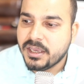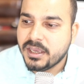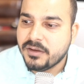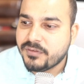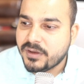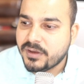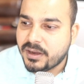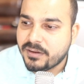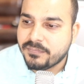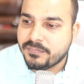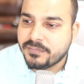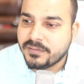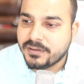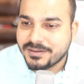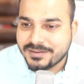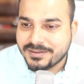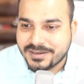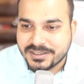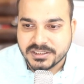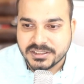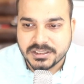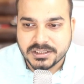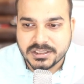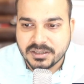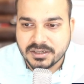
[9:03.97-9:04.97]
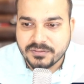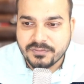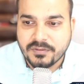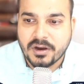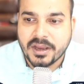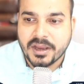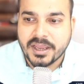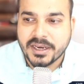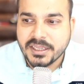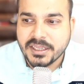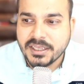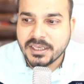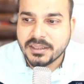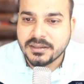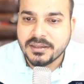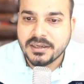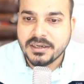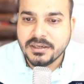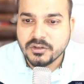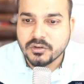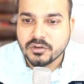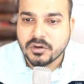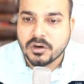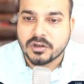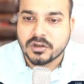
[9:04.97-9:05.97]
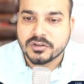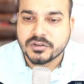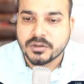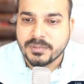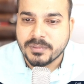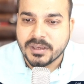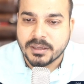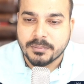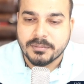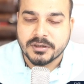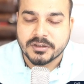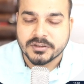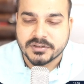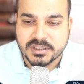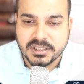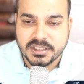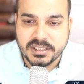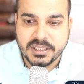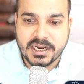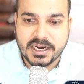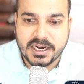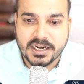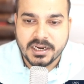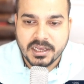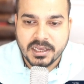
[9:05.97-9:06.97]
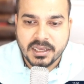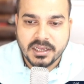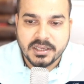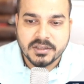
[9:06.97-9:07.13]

If you have registered for any other, you'll also be able to see that.